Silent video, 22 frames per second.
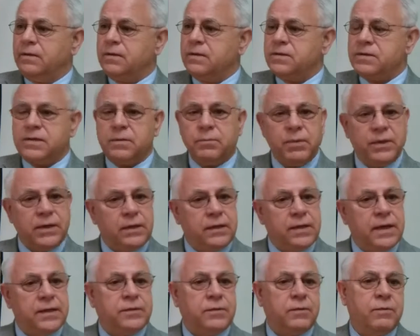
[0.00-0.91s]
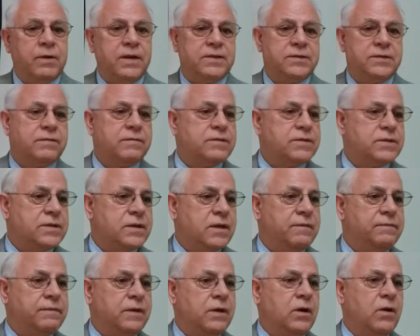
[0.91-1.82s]
Just simply let the rest of the
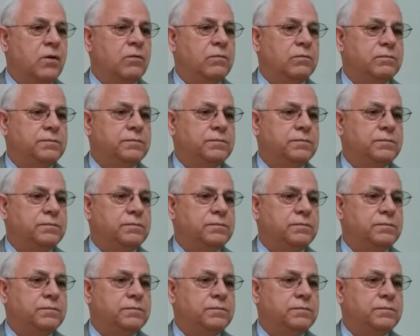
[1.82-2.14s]
stuff go.